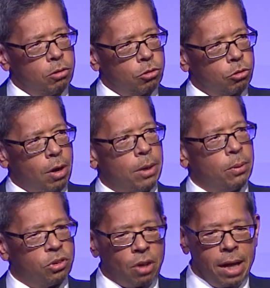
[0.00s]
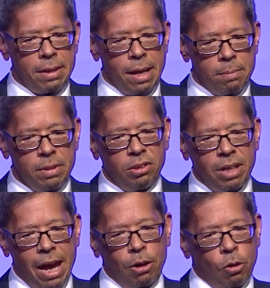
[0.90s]
Try to assign them these
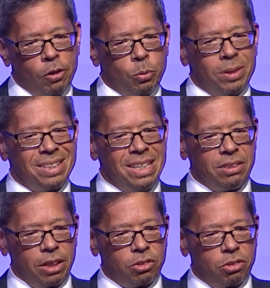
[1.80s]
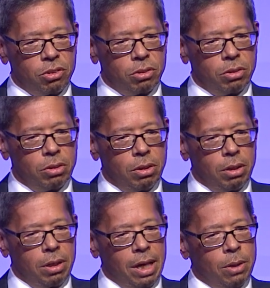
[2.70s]
categories. What's easiest
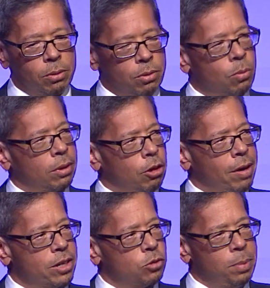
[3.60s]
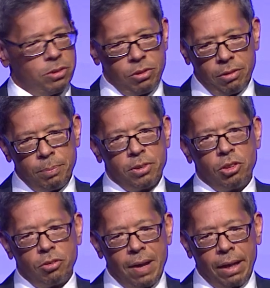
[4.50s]
and with the greatest business,
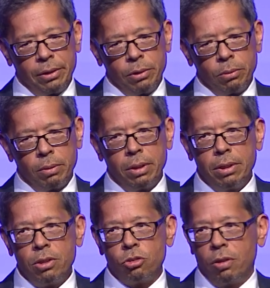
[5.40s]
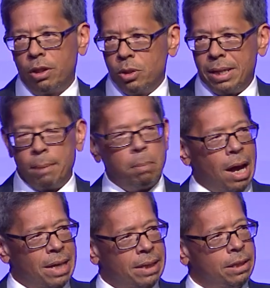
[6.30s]
business value so that you get
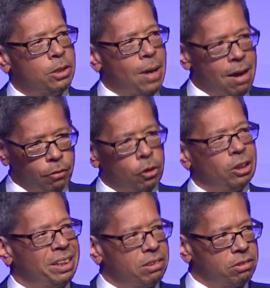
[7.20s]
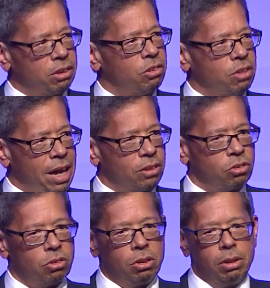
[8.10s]
buy in, you have early
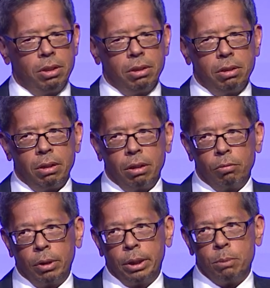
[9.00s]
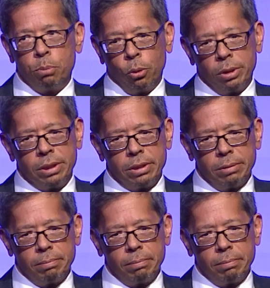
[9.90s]
success, uh, really important.